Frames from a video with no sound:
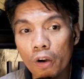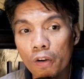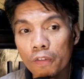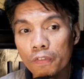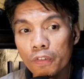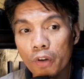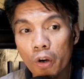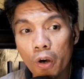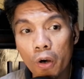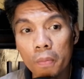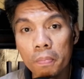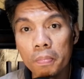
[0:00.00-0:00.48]

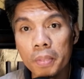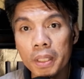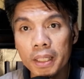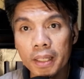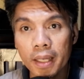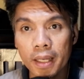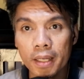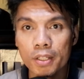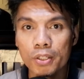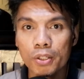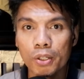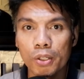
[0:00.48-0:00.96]
of
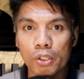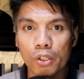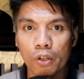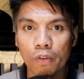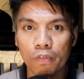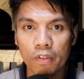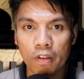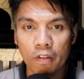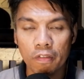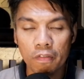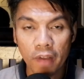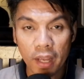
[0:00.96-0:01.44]
obligations
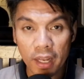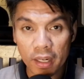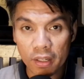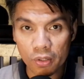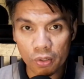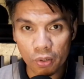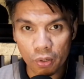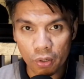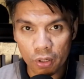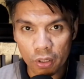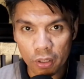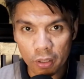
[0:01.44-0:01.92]
of the
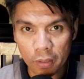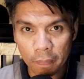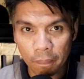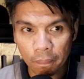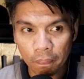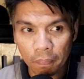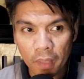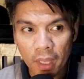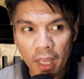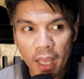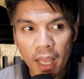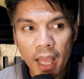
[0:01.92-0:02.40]
vendor,
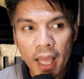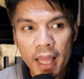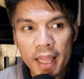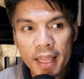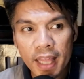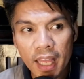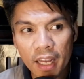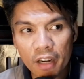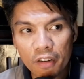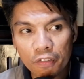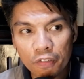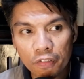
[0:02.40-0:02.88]

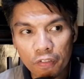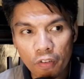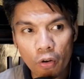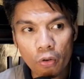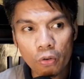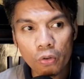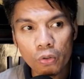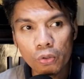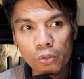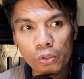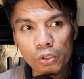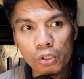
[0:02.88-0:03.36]
then
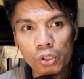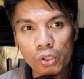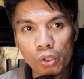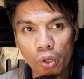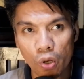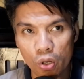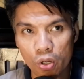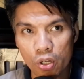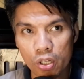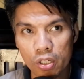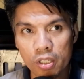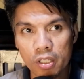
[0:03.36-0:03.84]
focus
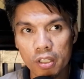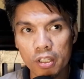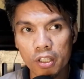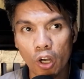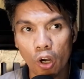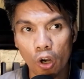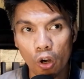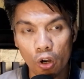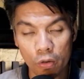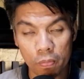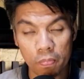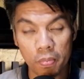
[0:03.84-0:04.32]
on
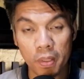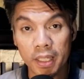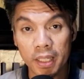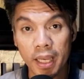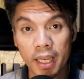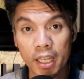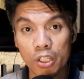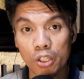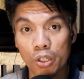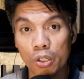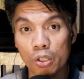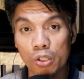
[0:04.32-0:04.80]
the
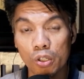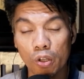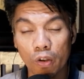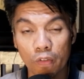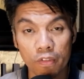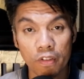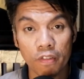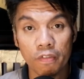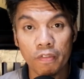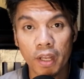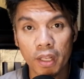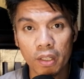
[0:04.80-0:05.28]
obligations
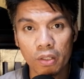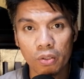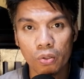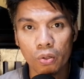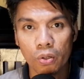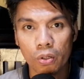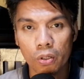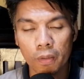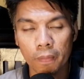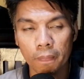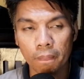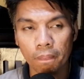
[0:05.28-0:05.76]
of the
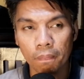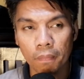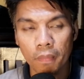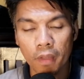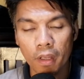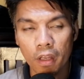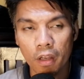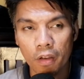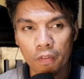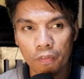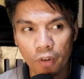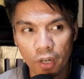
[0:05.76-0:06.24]
vendor.
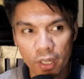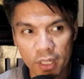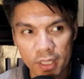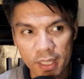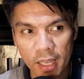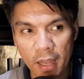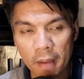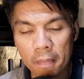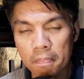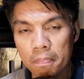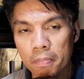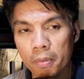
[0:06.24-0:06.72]
For
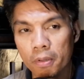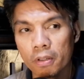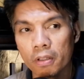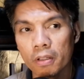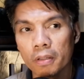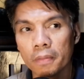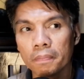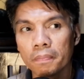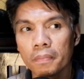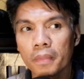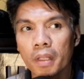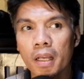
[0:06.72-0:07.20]

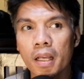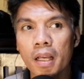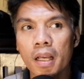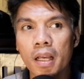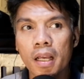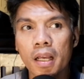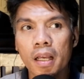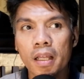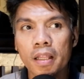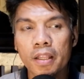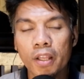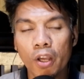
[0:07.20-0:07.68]
example,
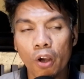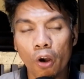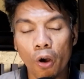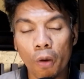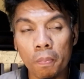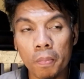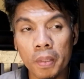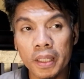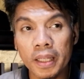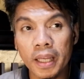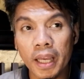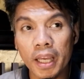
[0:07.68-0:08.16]
the
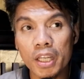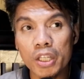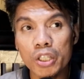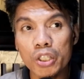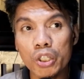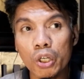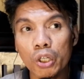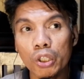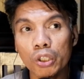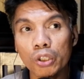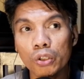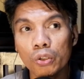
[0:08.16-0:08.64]

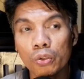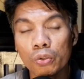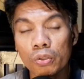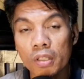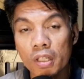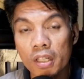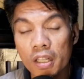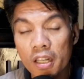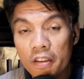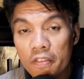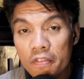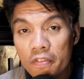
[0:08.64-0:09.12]
obligation to
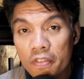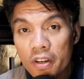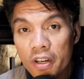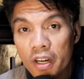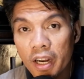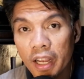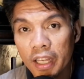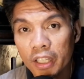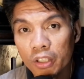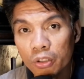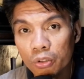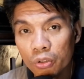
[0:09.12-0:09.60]

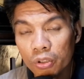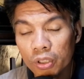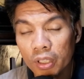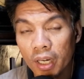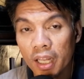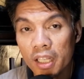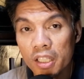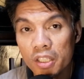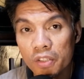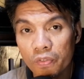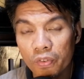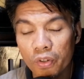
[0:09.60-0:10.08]
deliver and to
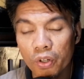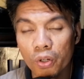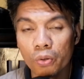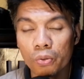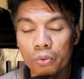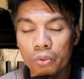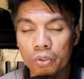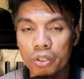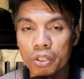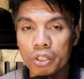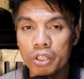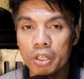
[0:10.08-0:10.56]
transfer
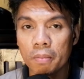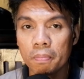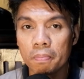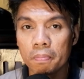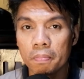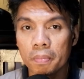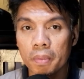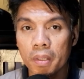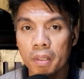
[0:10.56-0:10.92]
ownership.